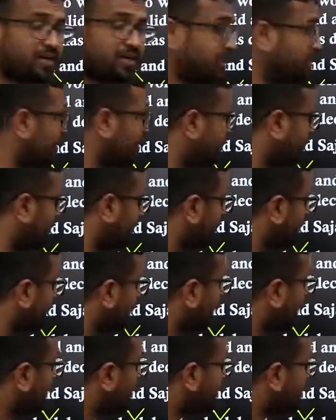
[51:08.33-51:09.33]
written the sentence
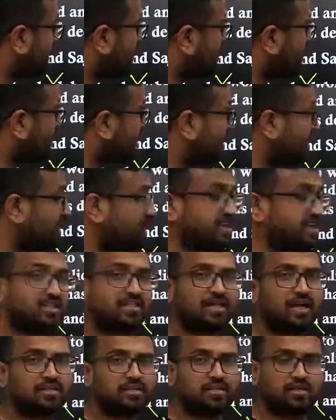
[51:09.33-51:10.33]
like that he and
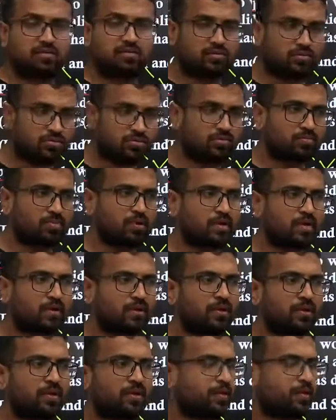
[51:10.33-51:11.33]
Sergeant. No, but
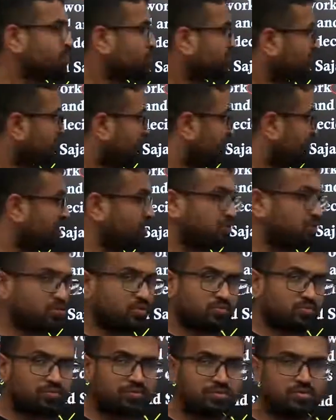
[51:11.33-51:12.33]
when
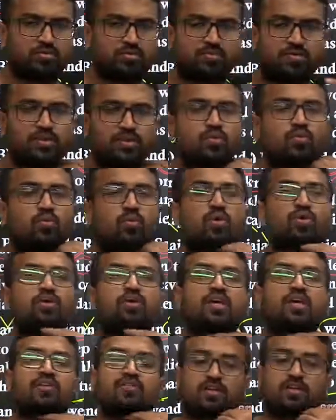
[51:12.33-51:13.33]
you want
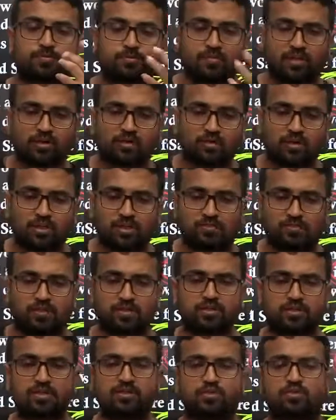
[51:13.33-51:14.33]
to give respect to the other
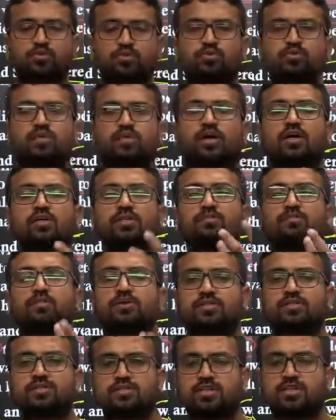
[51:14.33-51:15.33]
person, you use the other
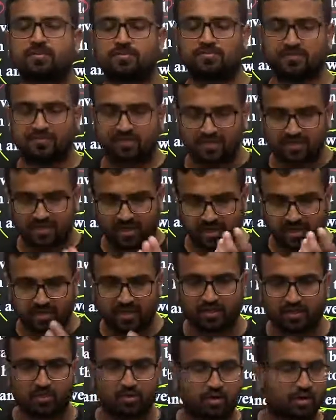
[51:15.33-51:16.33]
person's names first and
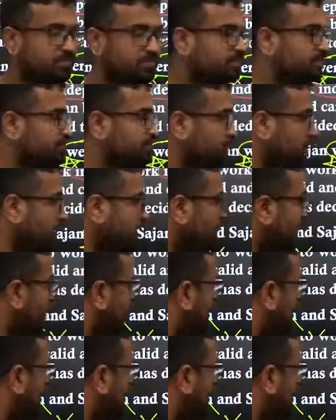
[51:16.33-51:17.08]
then your name. Right?